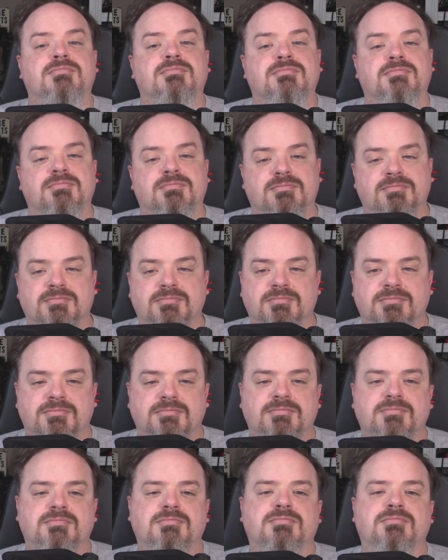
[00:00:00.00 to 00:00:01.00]

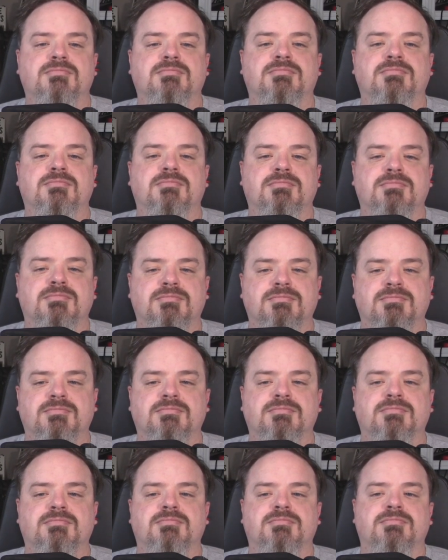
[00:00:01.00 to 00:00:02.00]

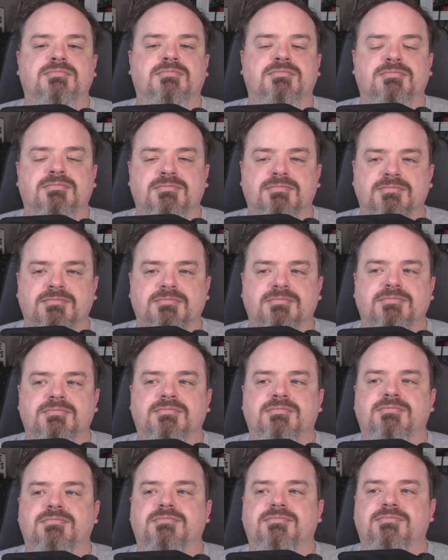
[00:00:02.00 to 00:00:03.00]

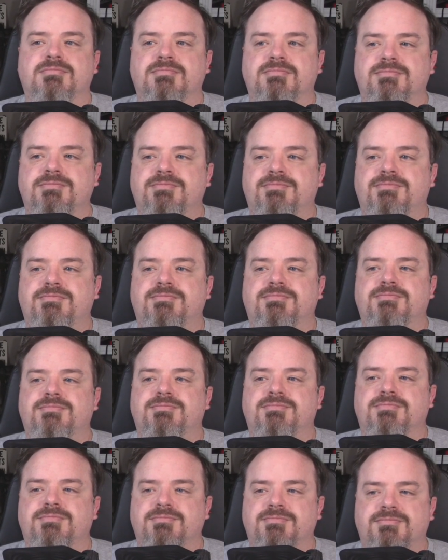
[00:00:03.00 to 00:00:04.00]

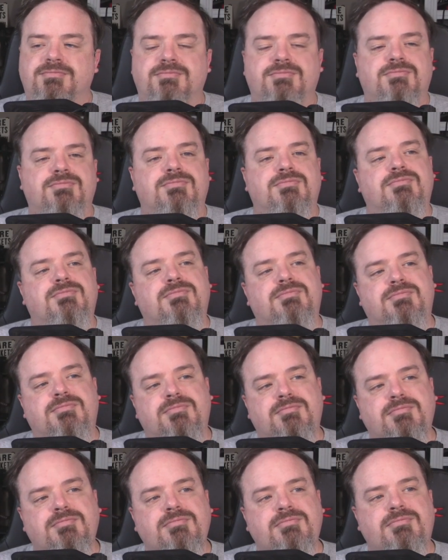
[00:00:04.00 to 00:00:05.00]

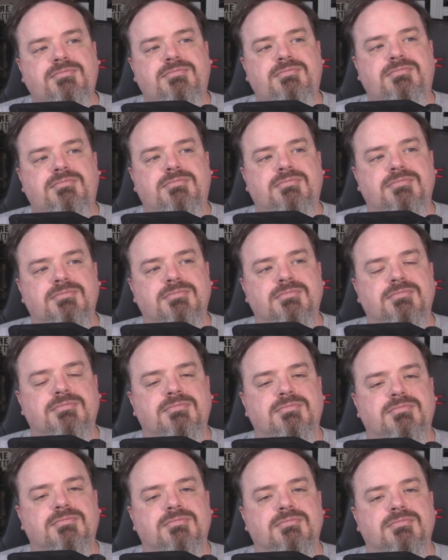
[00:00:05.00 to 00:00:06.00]

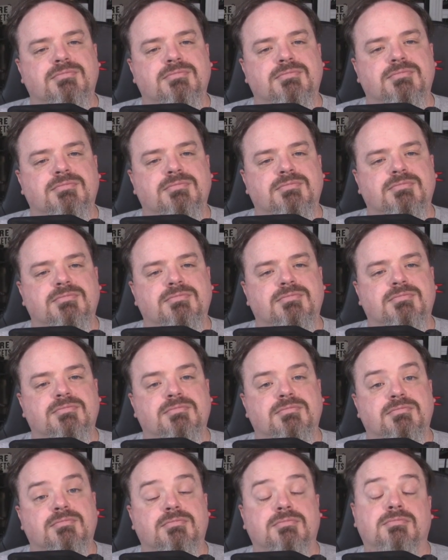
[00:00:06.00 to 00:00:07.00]

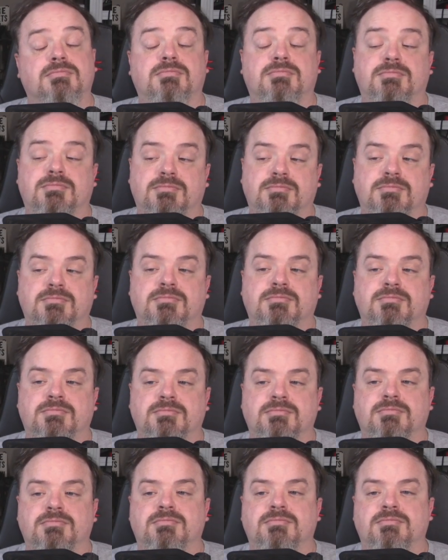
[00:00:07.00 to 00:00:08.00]
No words are spoken by the person on screen.